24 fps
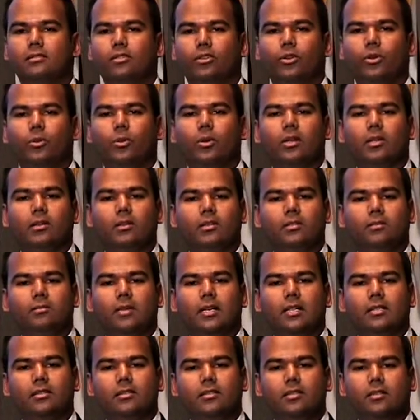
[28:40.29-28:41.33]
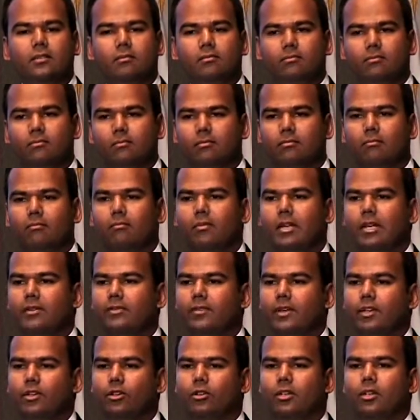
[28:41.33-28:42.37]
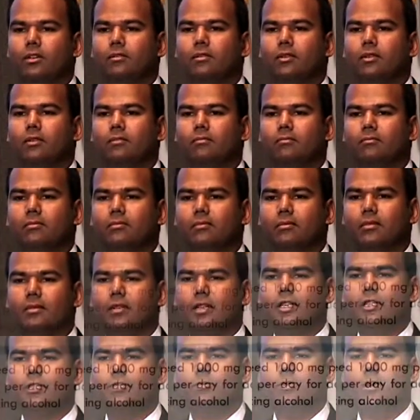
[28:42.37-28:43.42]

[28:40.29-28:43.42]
you know what, this medicine may affect your liver, let's